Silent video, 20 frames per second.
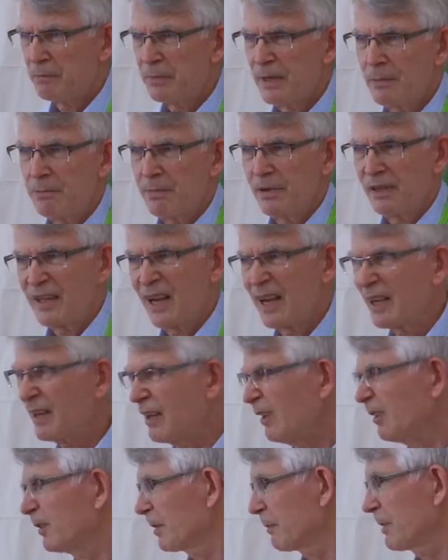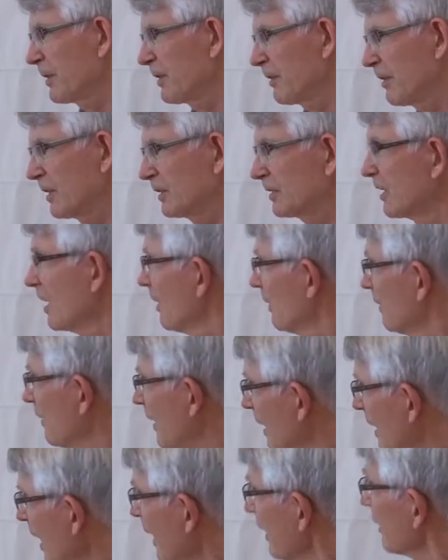people, young entrepreneurs,
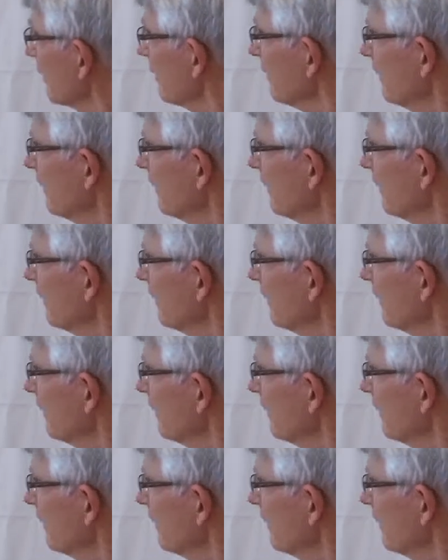they like